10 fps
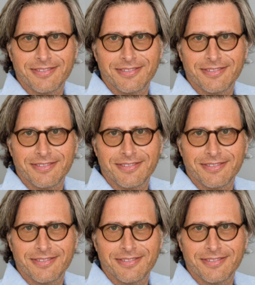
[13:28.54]

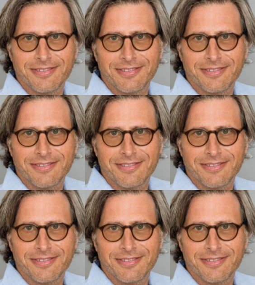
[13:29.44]

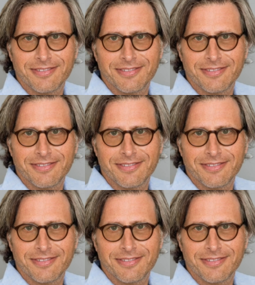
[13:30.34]
The face doesn't move, so there is nothing to read.